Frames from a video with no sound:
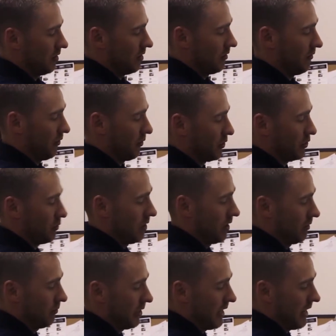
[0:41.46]
The first
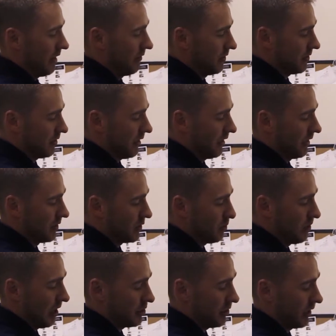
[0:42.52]
one we have is an
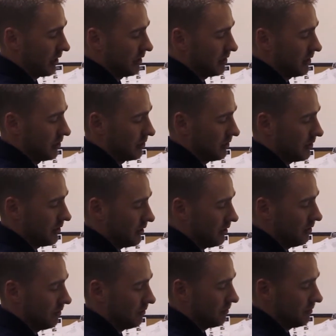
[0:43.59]
inspection
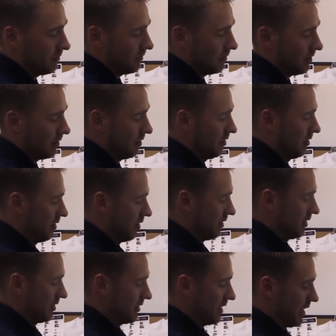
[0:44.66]
contingency.
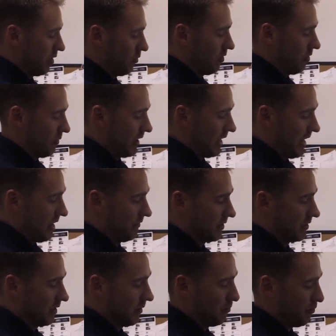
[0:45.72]
The second one we have
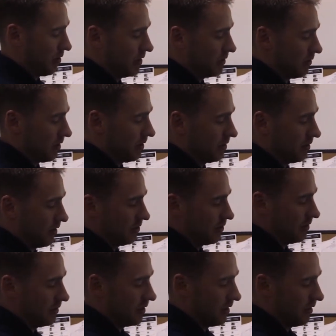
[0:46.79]
is an appraisal
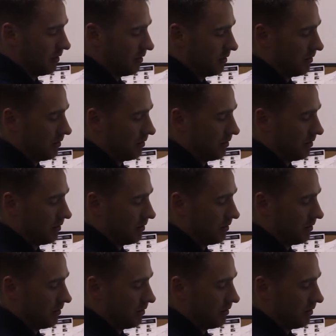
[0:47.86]
contingency.